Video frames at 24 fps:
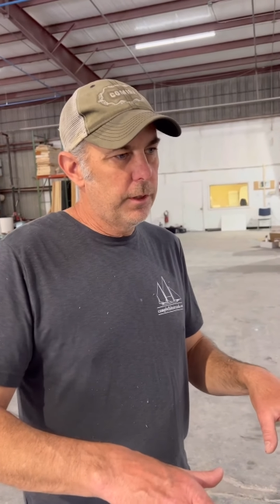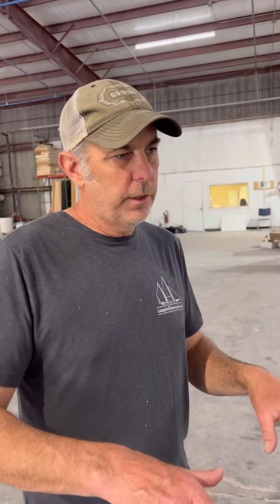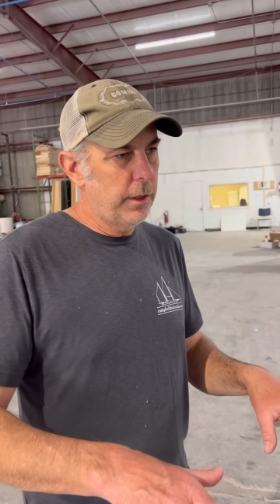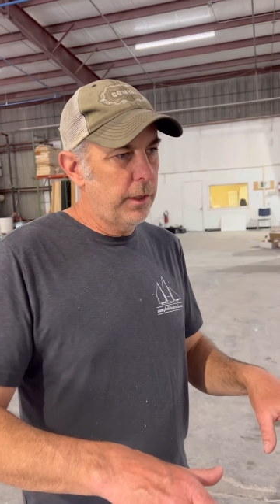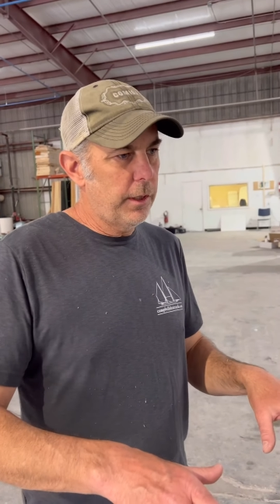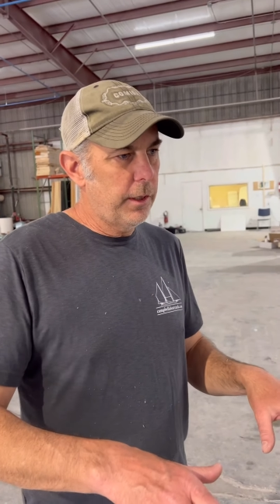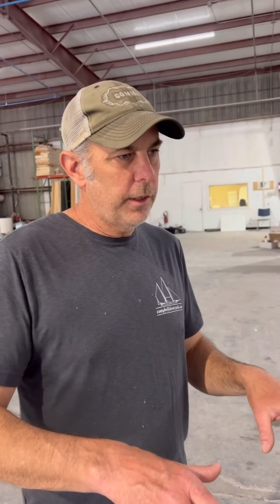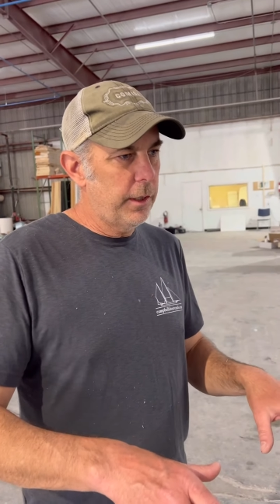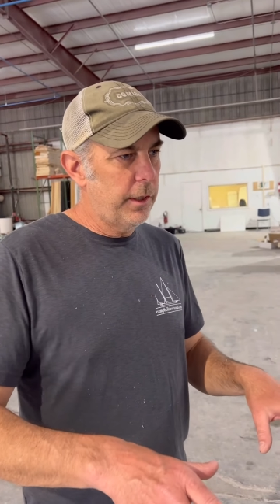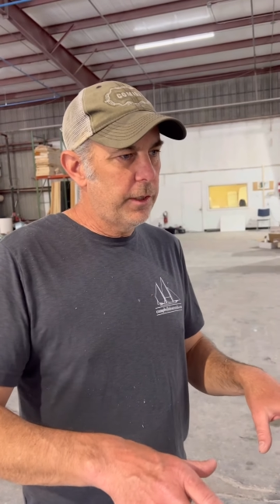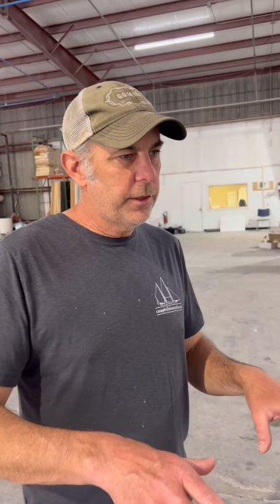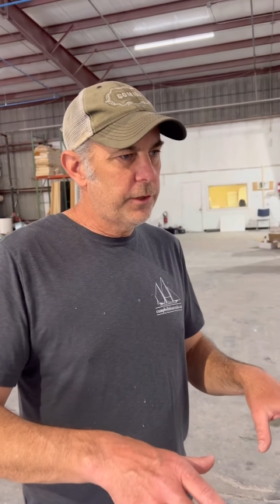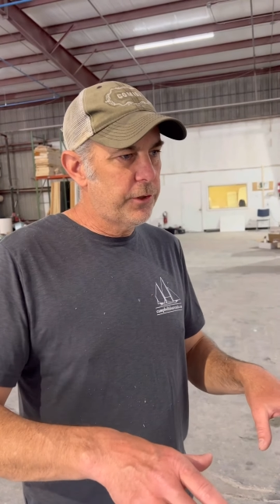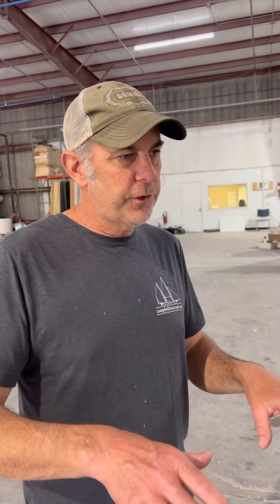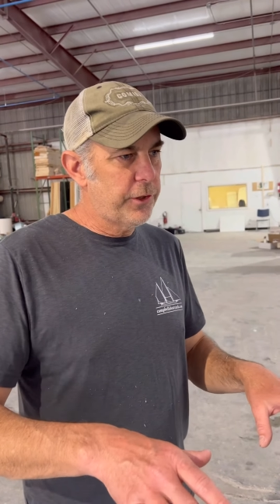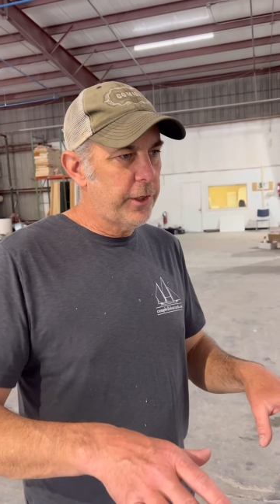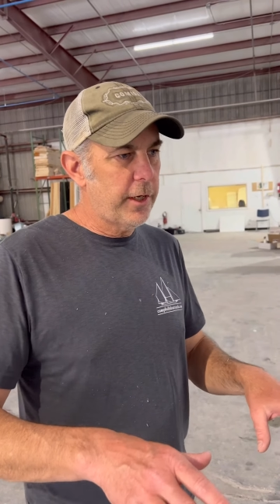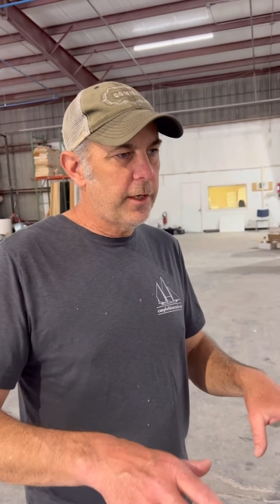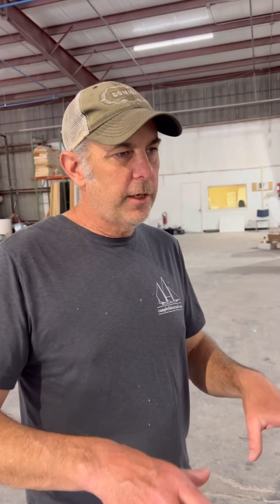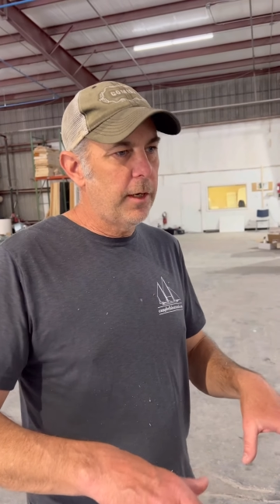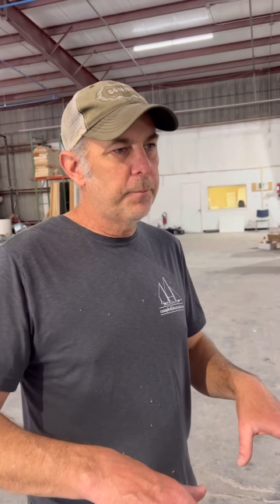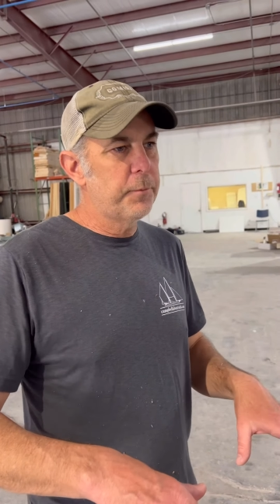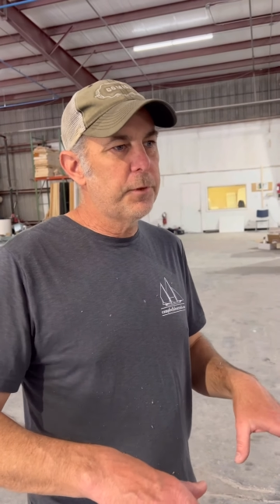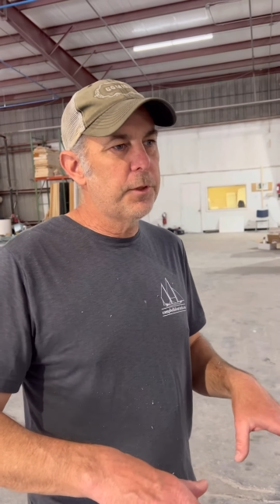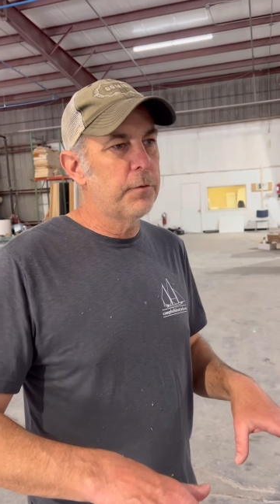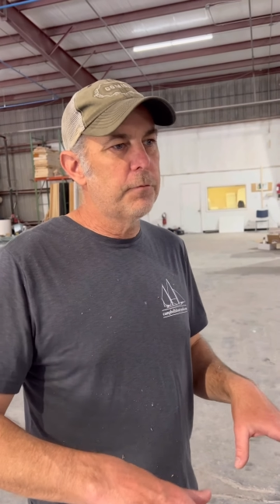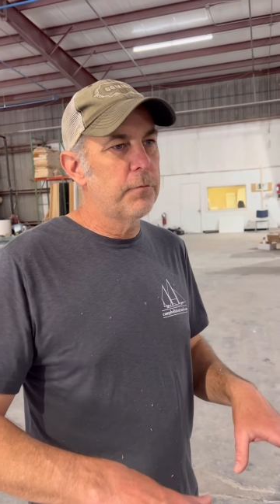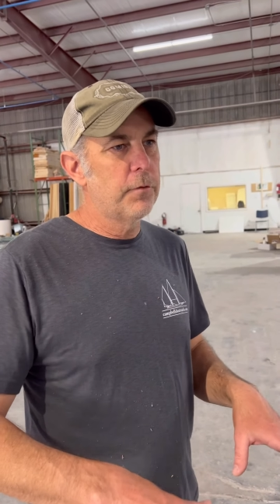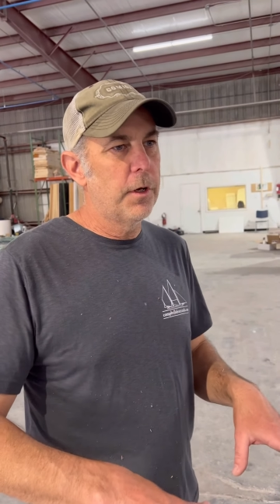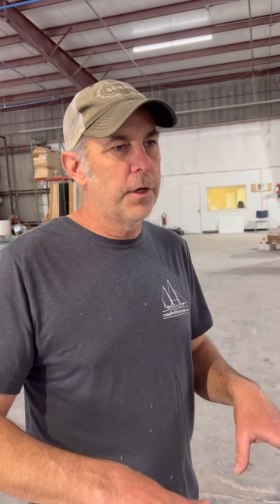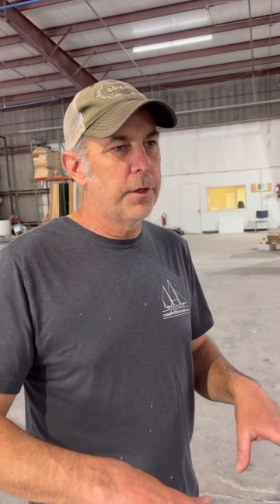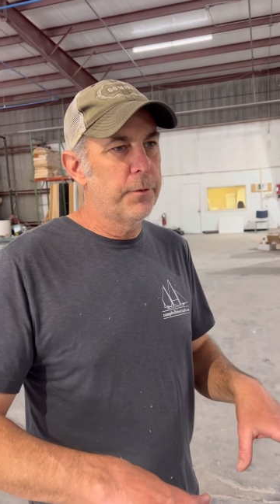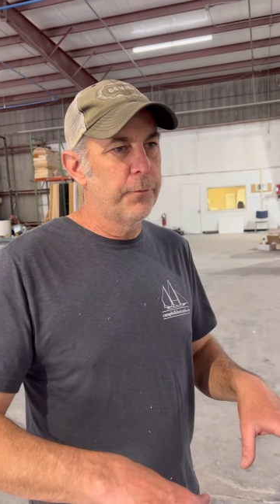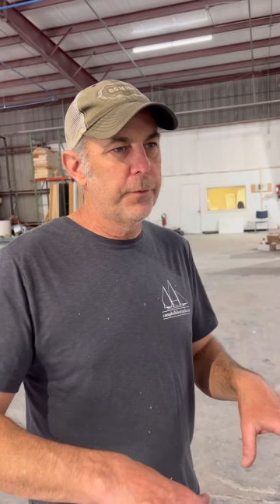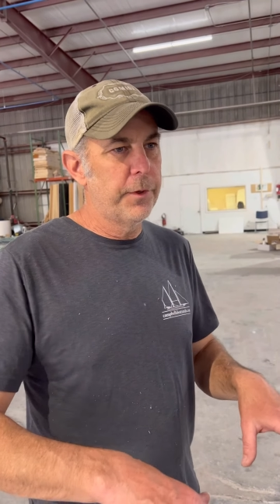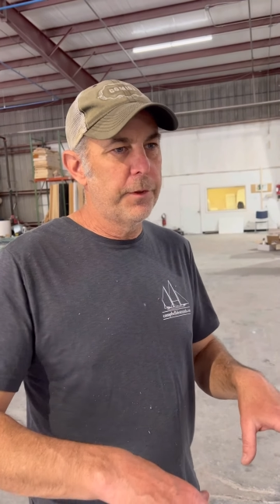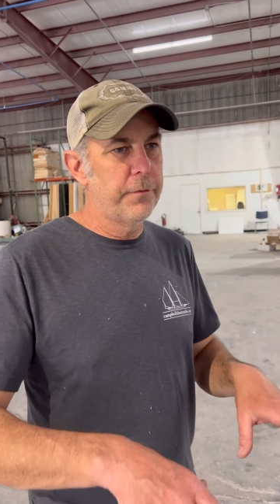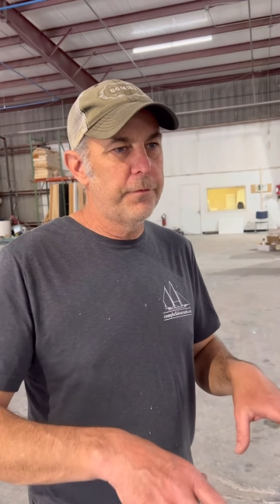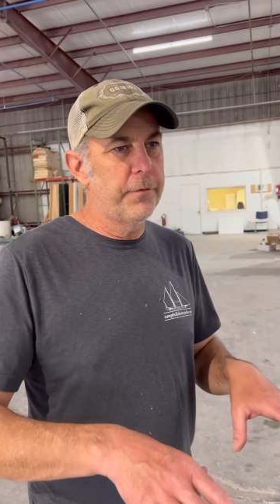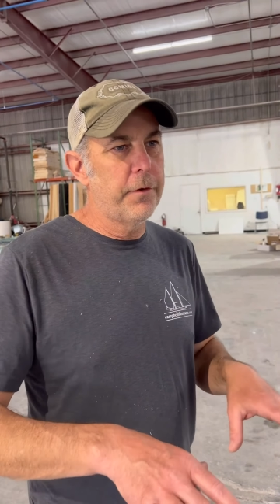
it is set up to run with